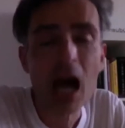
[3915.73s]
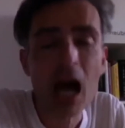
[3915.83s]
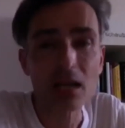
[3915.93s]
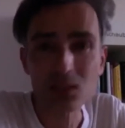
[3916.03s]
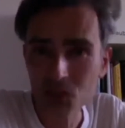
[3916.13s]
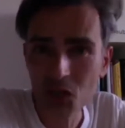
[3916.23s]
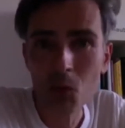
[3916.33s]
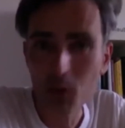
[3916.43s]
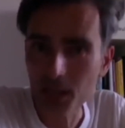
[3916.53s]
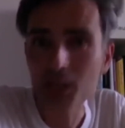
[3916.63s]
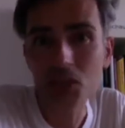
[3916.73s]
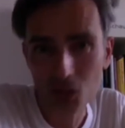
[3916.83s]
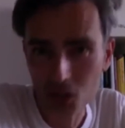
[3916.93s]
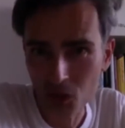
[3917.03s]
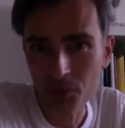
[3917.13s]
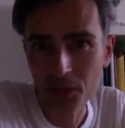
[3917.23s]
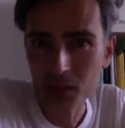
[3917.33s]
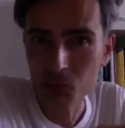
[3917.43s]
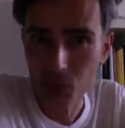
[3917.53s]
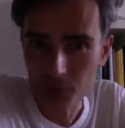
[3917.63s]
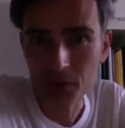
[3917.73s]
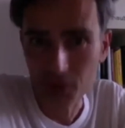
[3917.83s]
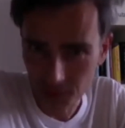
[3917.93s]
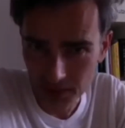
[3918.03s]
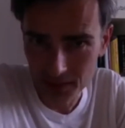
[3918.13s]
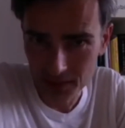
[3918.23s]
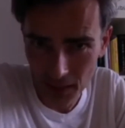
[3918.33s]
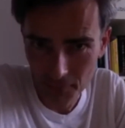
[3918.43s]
are so willing to cooperate with Novesta,